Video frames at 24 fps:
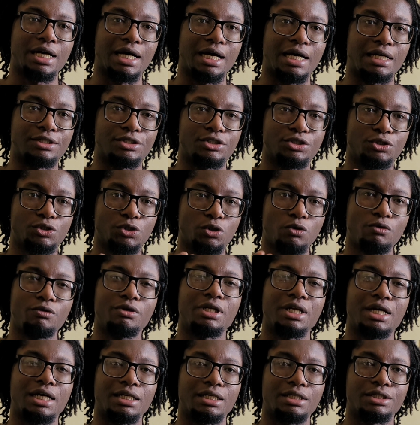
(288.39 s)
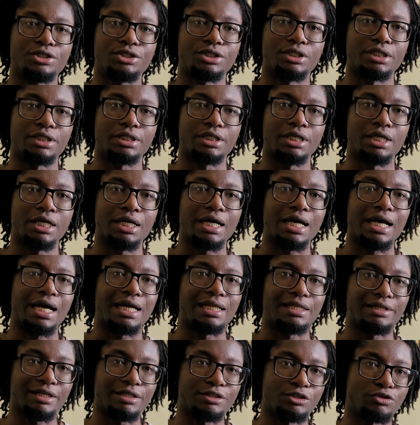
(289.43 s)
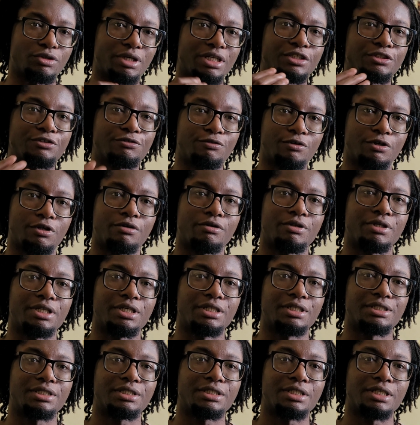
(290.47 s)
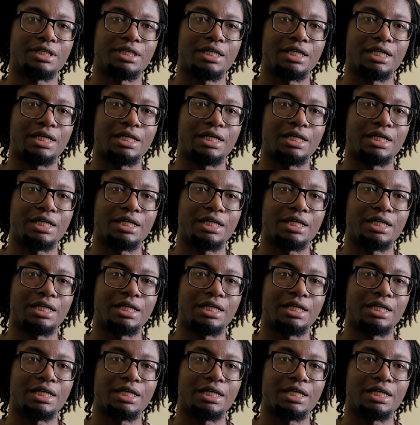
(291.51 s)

at storing energy and then transferring it